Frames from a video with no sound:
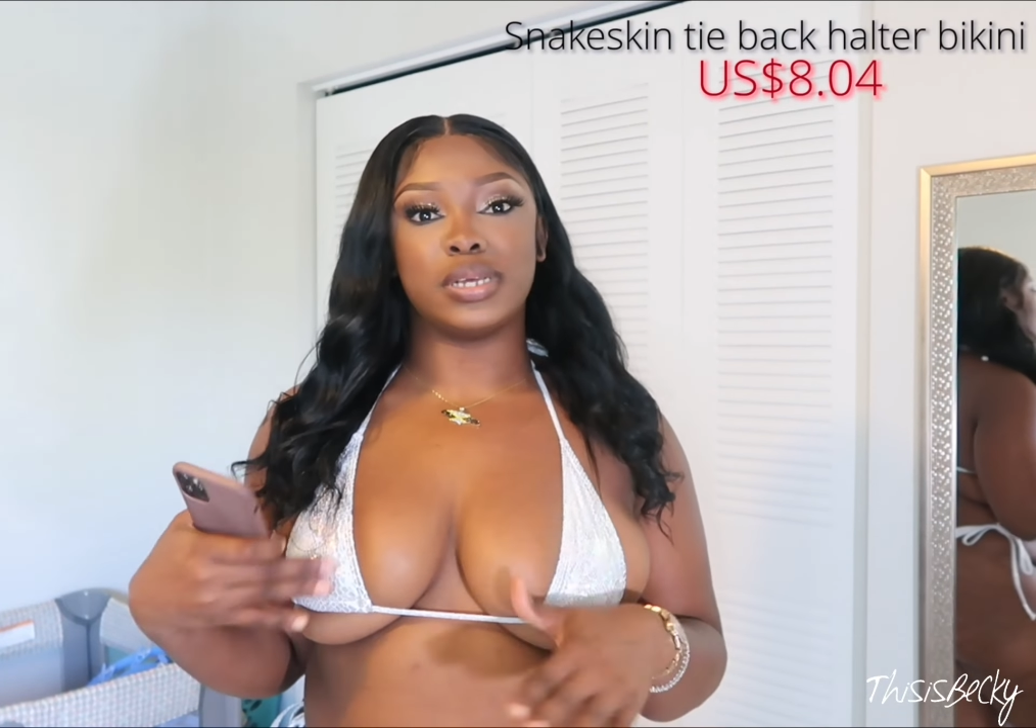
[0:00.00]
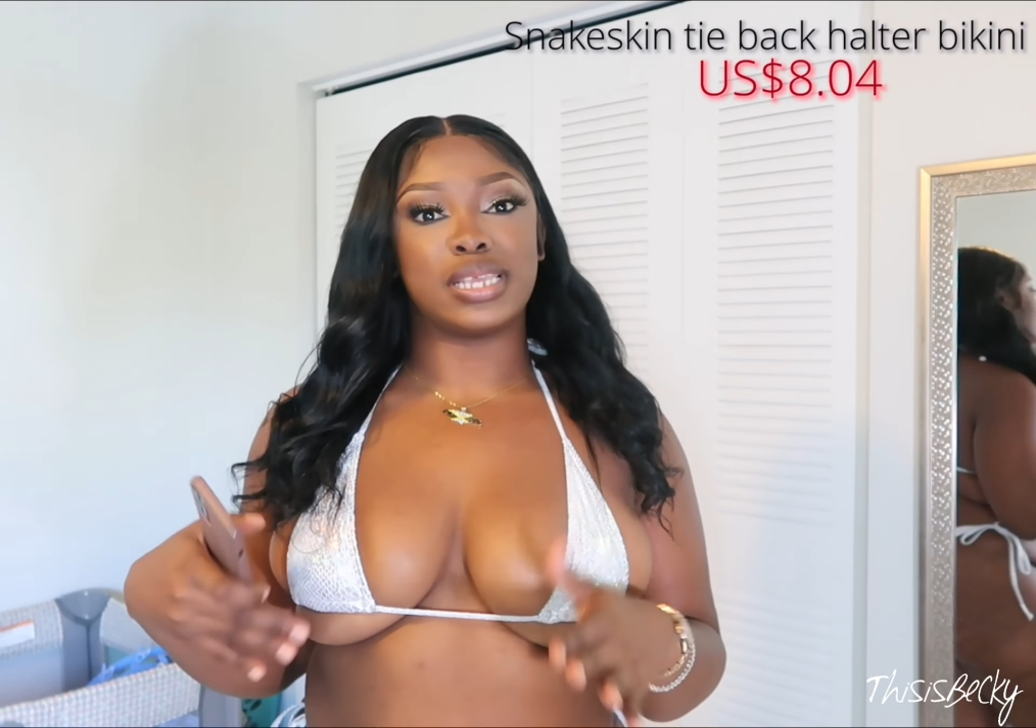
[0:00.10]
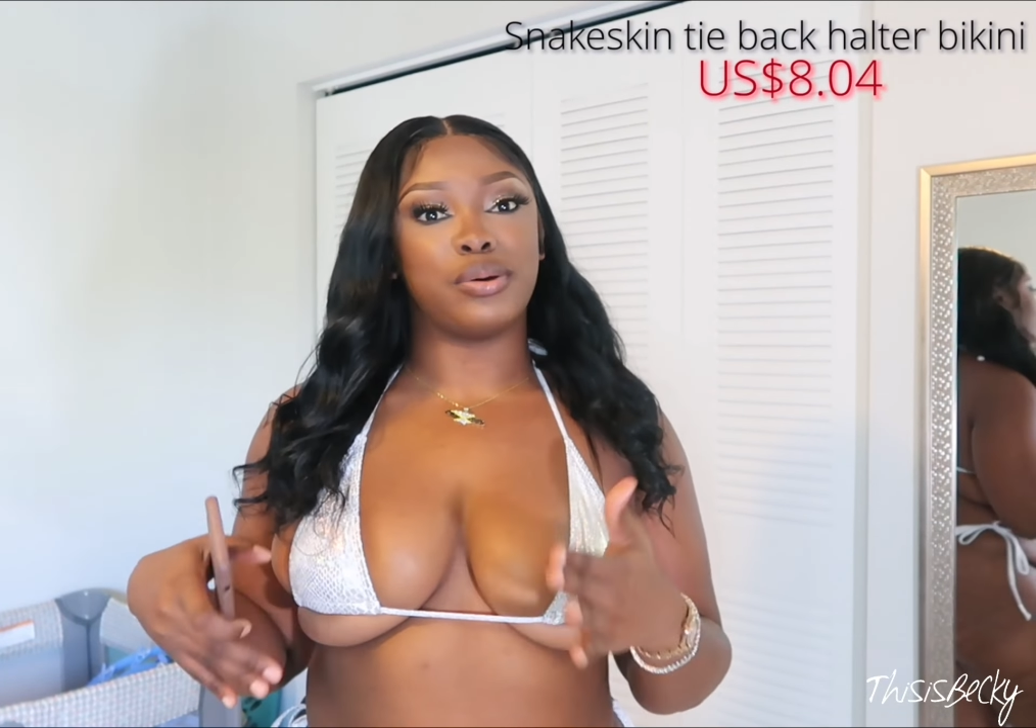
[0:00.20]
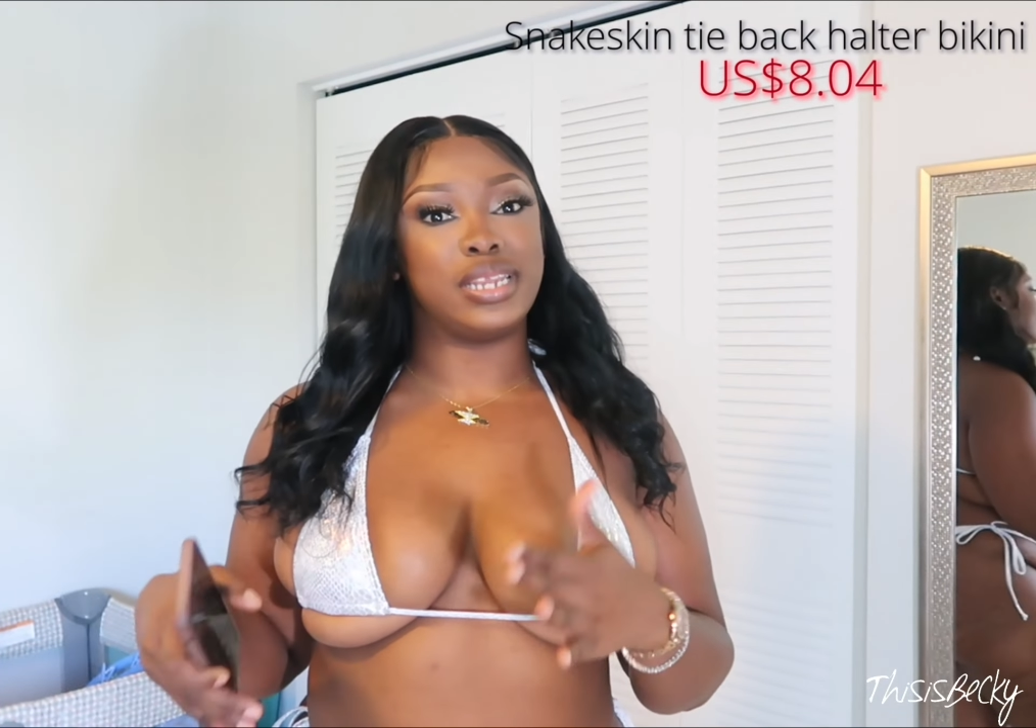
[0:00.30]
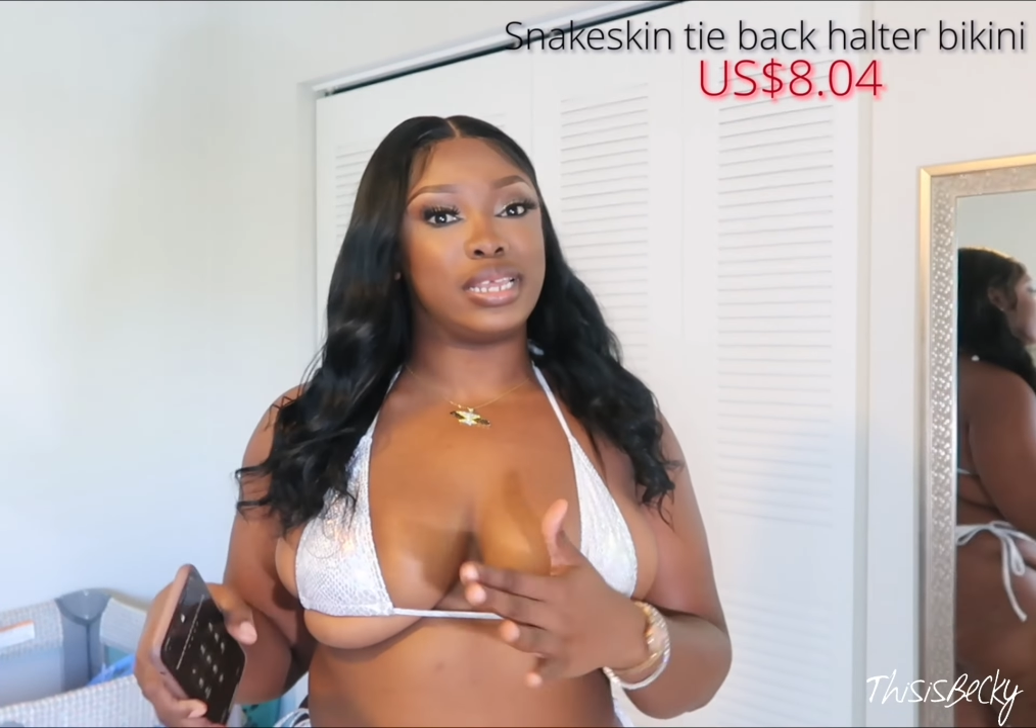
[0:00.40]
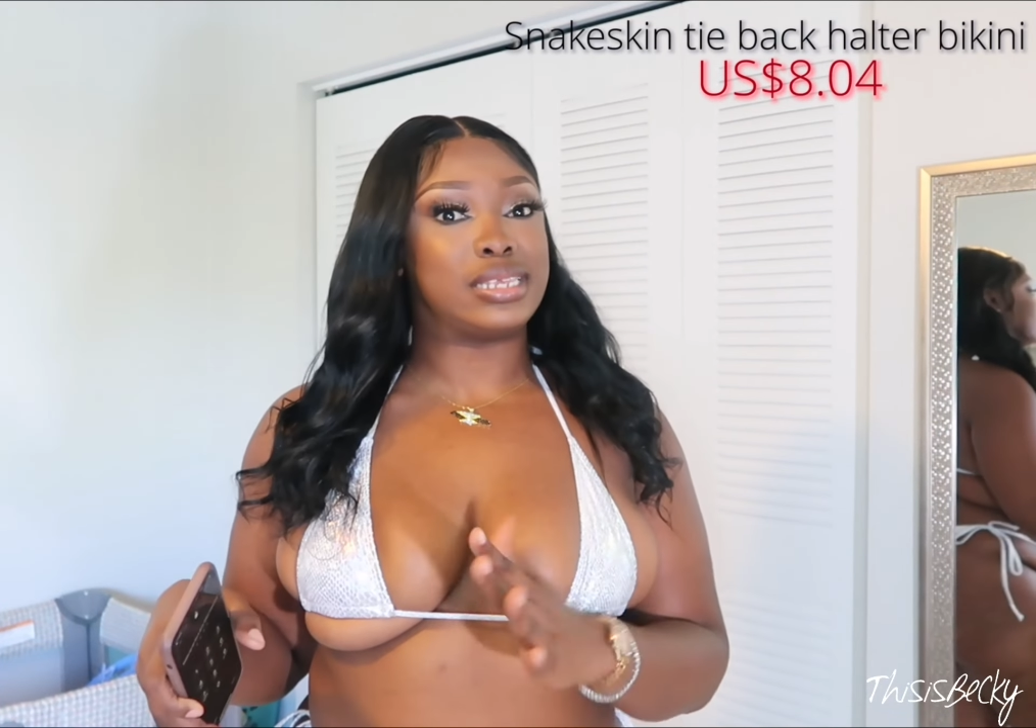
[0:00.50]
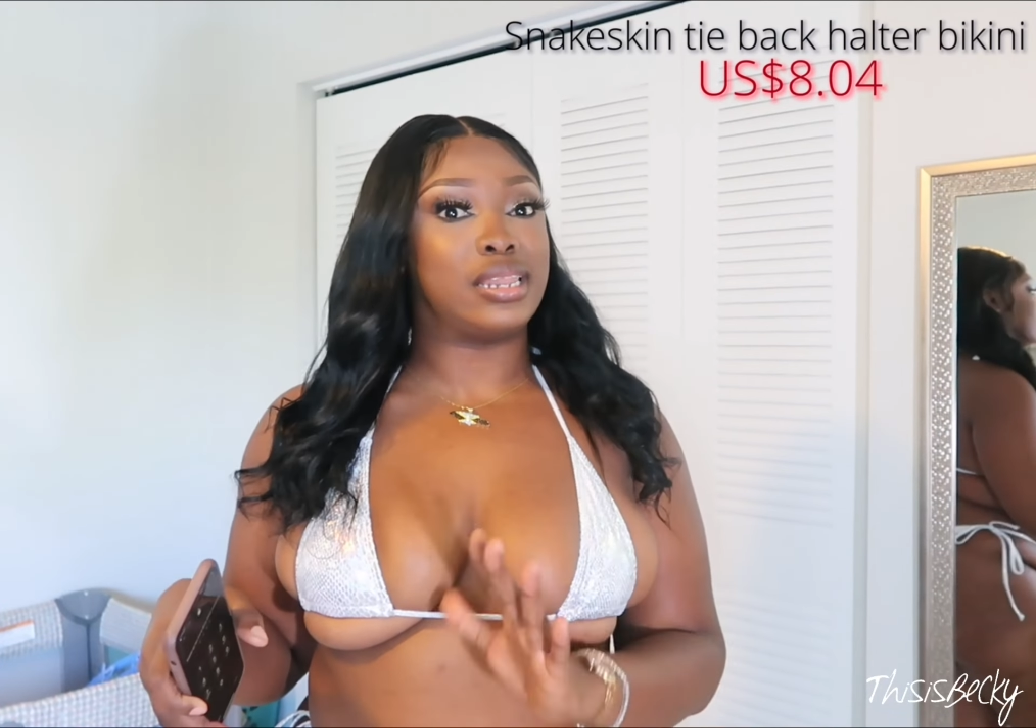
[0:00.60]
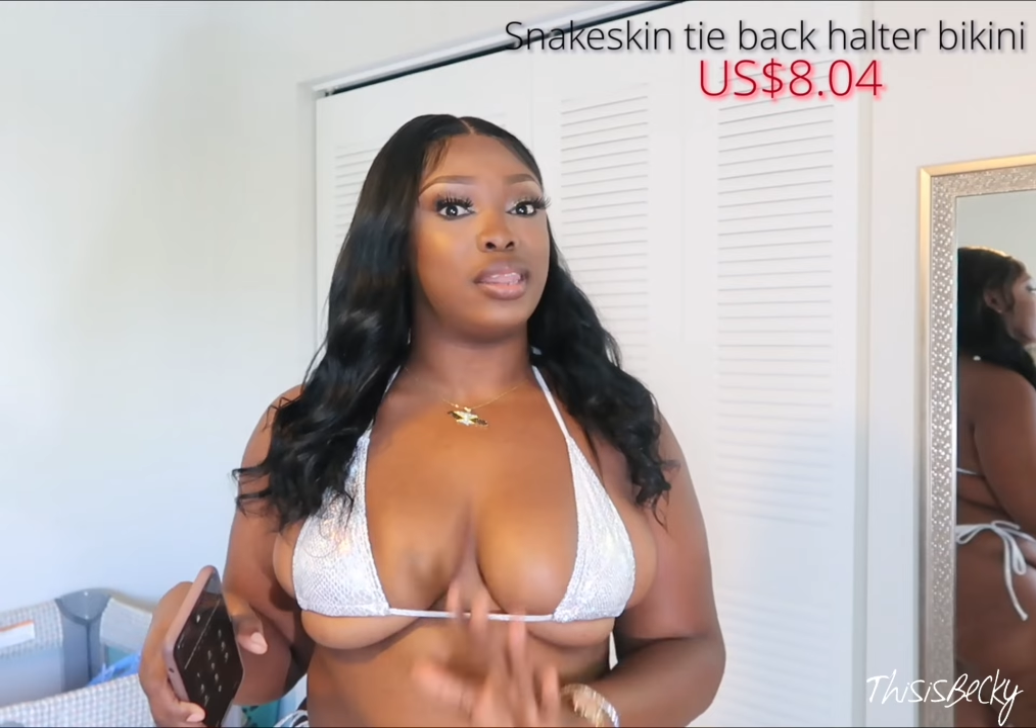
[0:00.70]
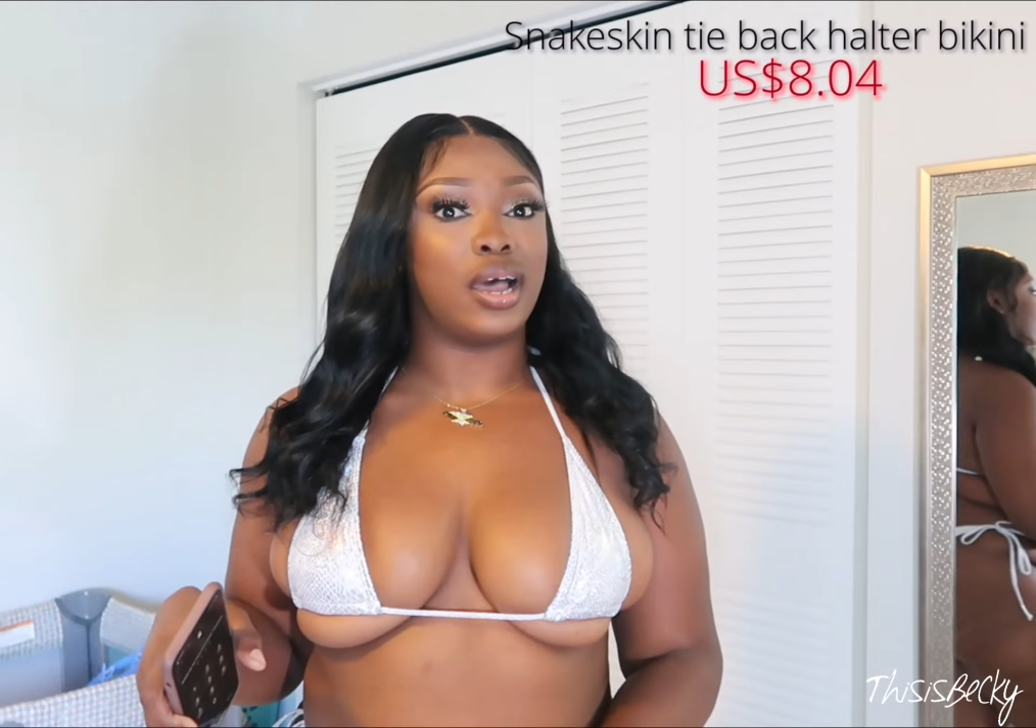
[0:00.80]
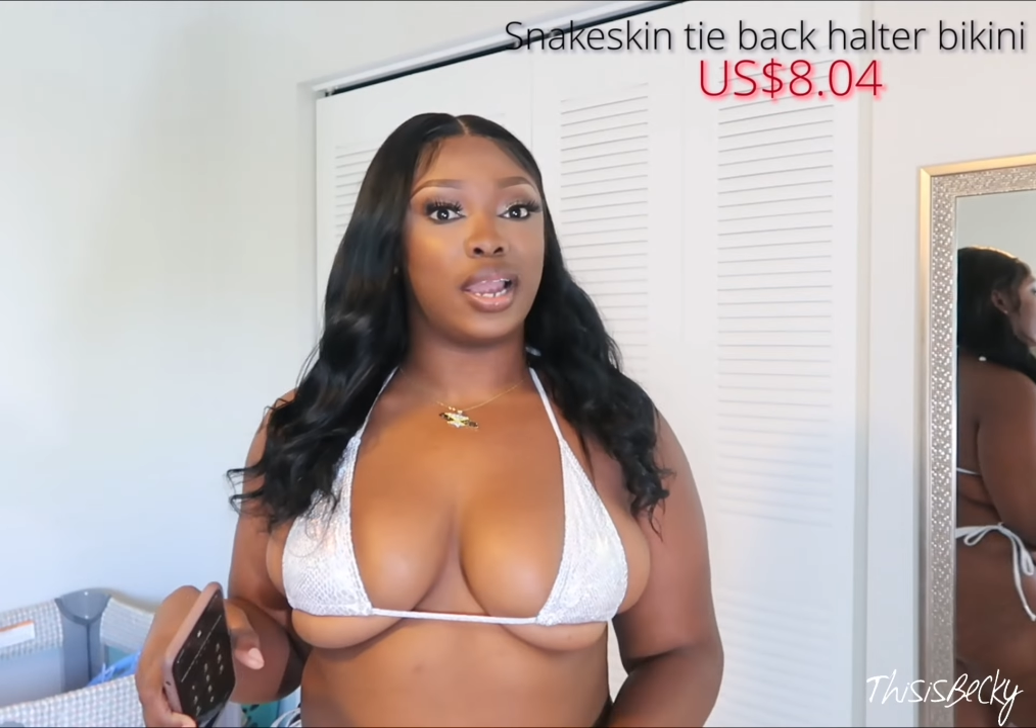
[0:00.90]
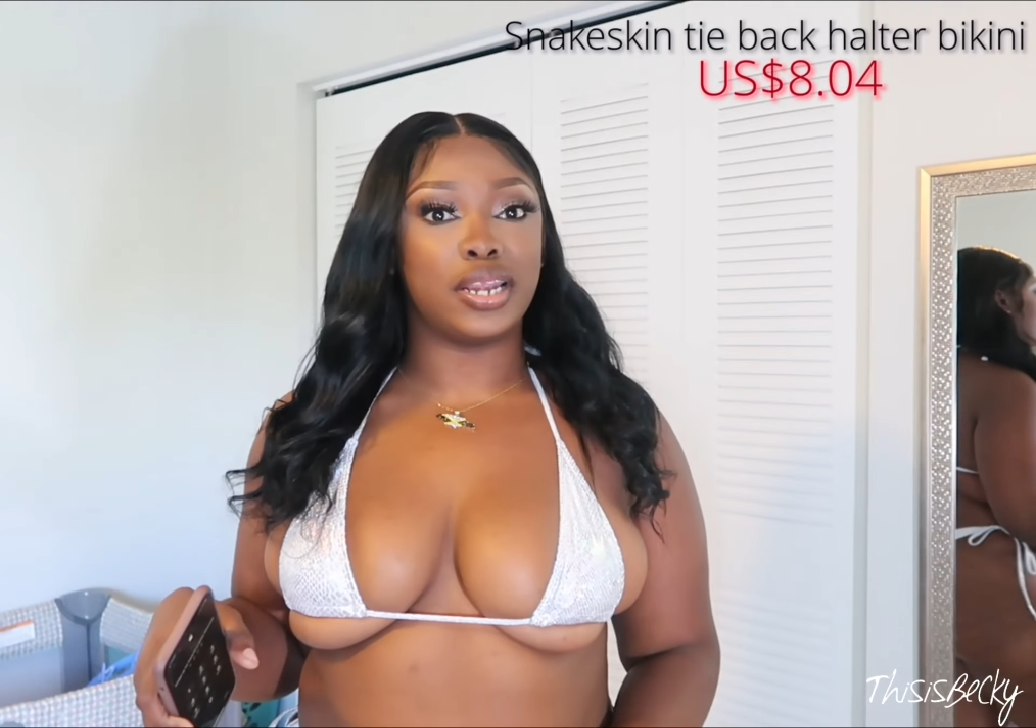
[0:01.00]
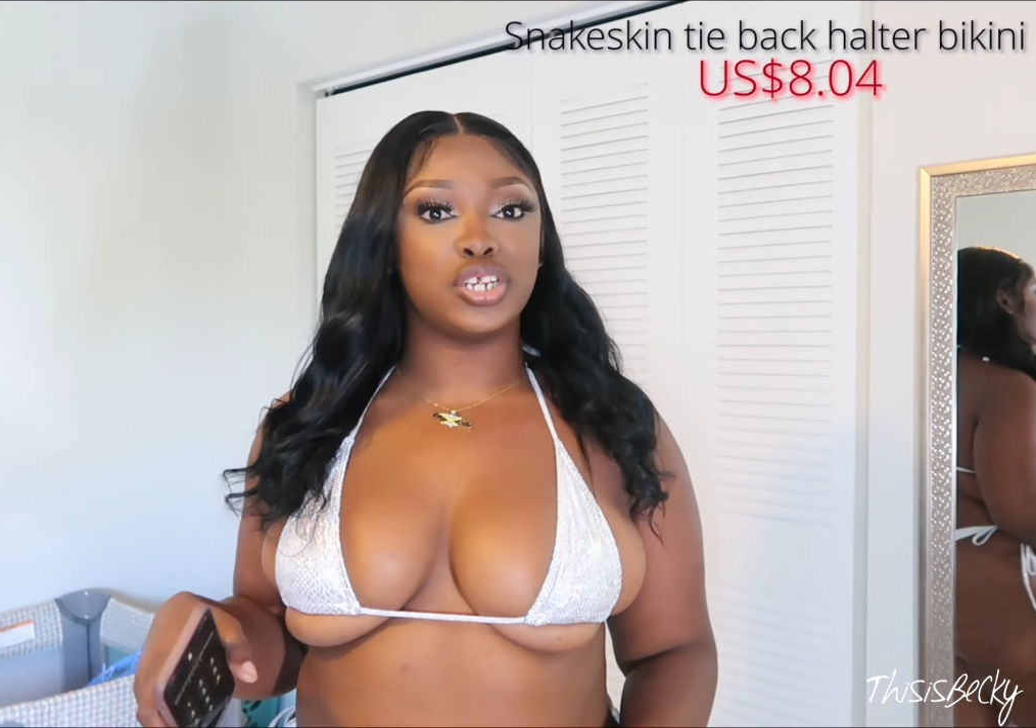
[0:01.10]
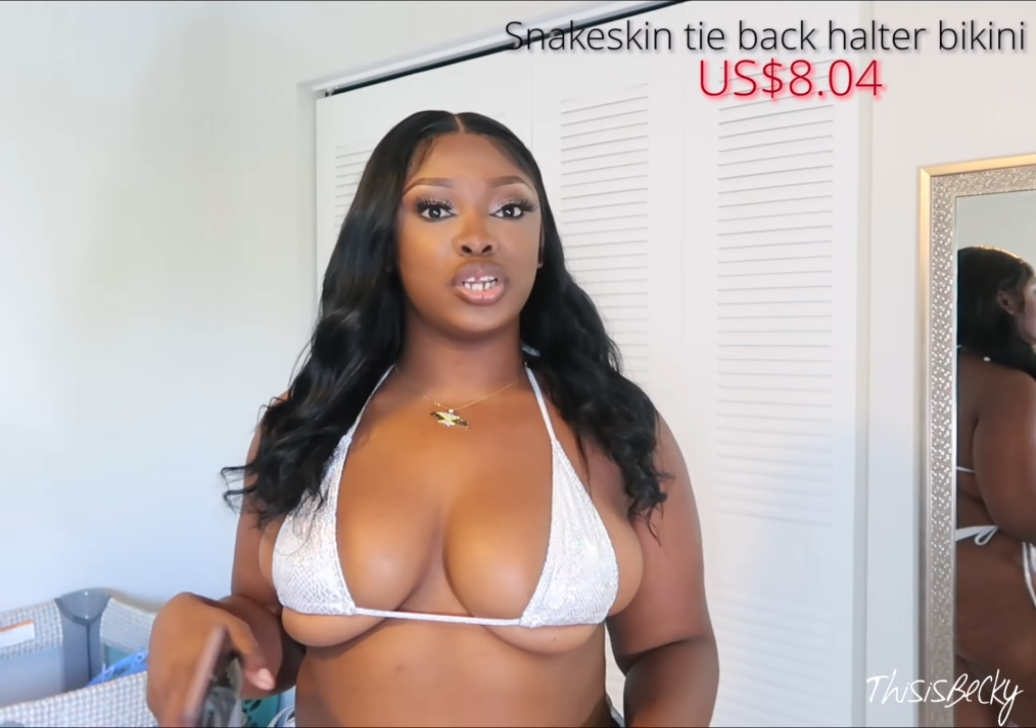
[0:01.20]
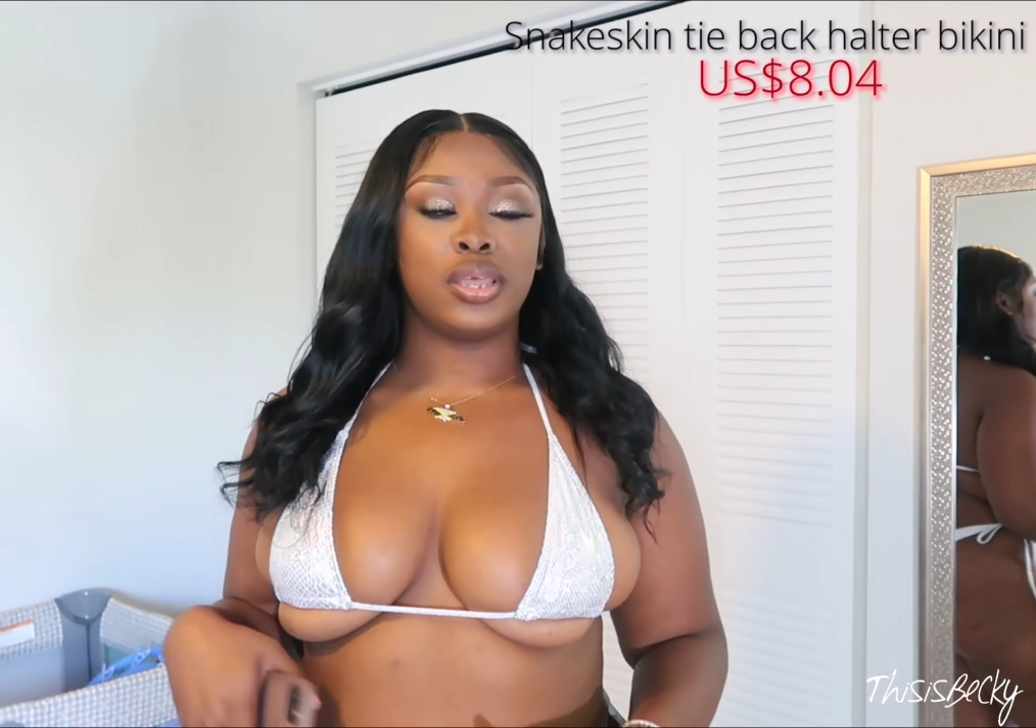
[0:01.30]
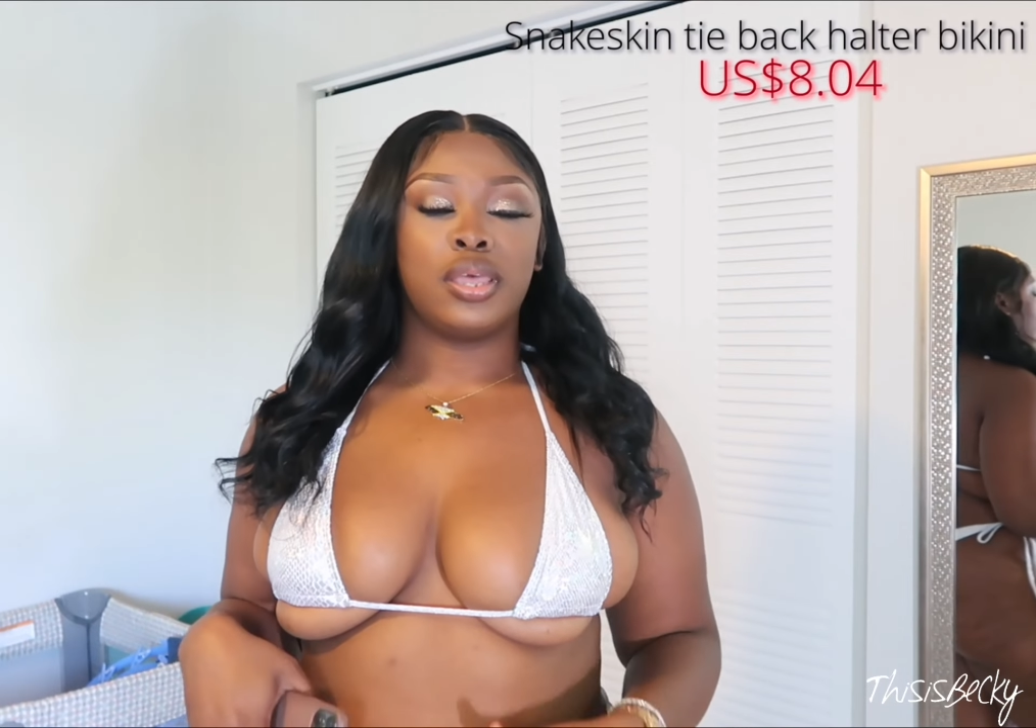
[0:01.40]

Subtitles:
but I would think it's a large